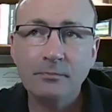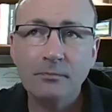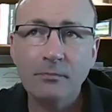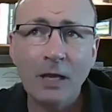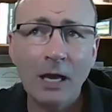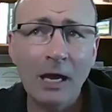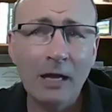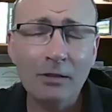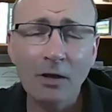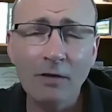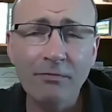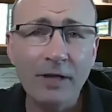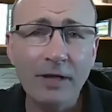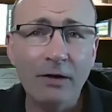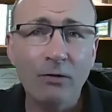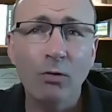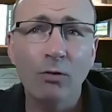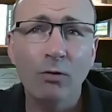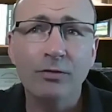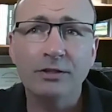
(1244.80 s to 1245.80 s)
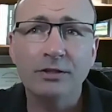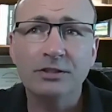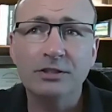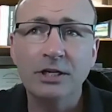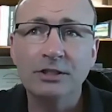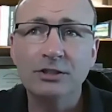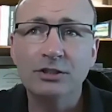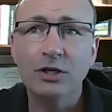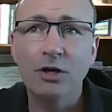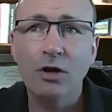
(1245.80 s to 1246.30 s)
I love that quote that
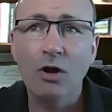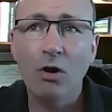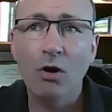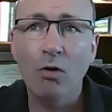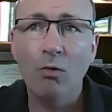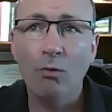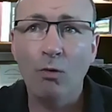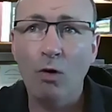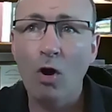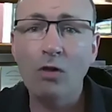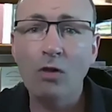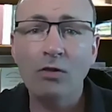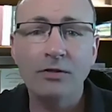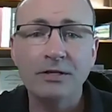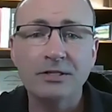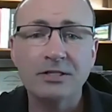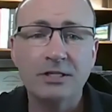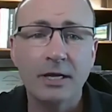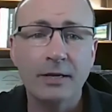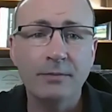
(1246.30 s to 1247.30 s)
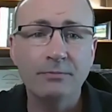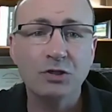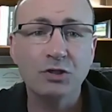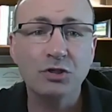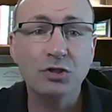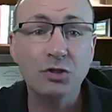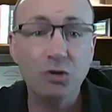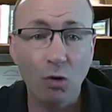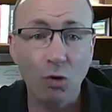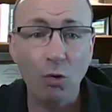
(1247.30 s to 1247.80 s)
says, we're all in the same
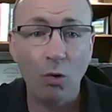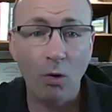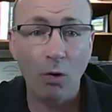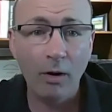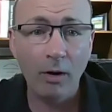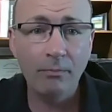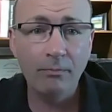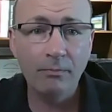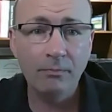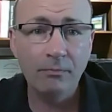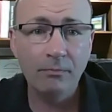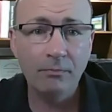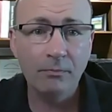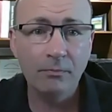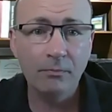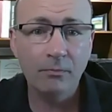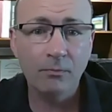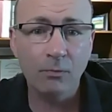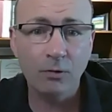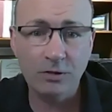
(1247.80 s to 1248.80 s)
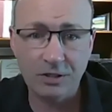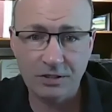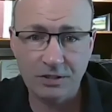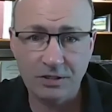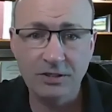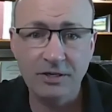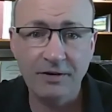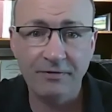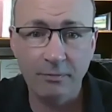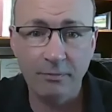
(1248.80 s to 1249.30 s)
storm. We're just
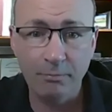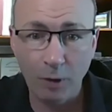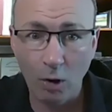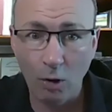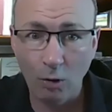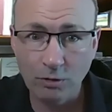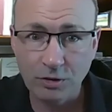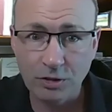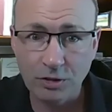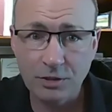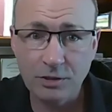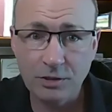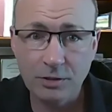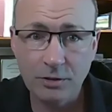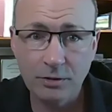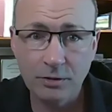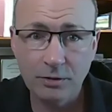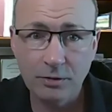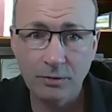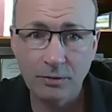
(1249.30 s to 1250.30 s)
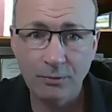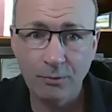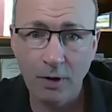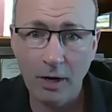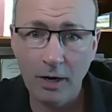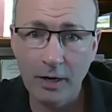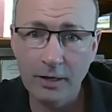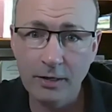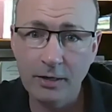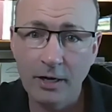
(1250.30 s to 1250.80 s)
in different boats.
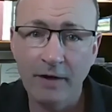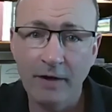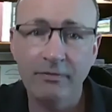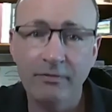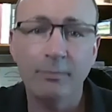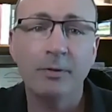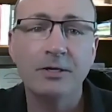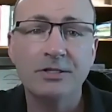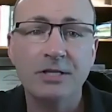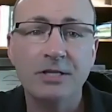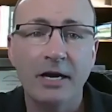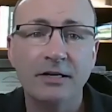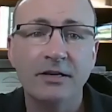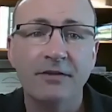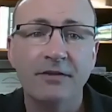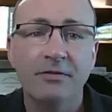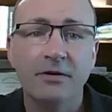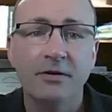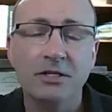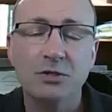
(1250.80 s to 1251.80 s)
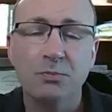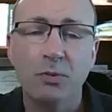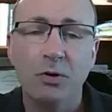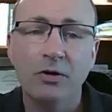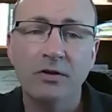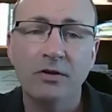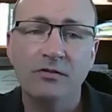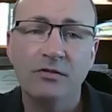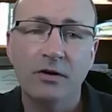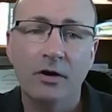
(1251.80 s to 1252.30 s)
Right? Everybody's got a different
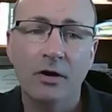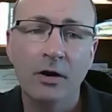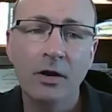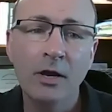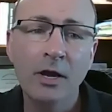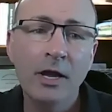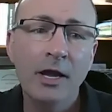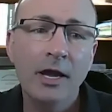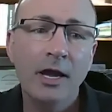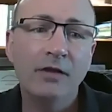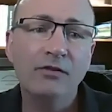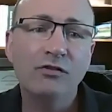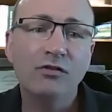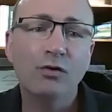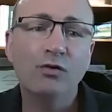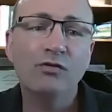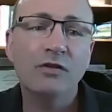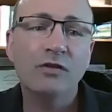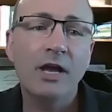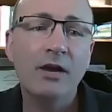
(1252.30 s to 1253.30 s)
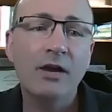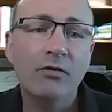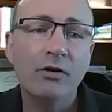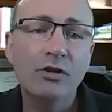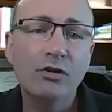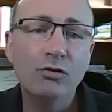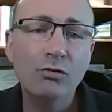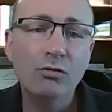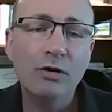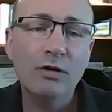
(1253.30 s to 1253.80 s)
experience here. And so, Sandra,
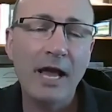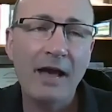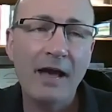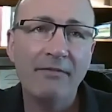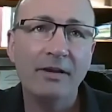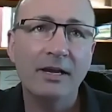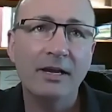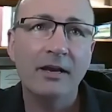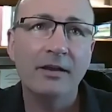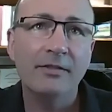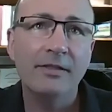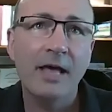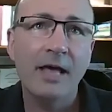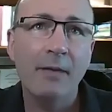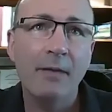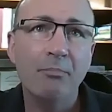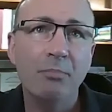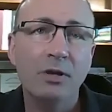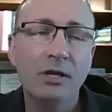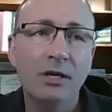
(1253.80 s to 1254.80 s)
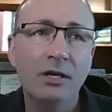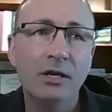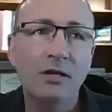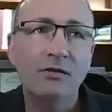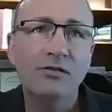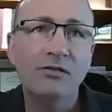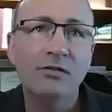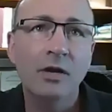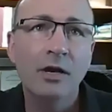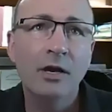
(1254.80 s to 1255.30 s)
you navigated that piece.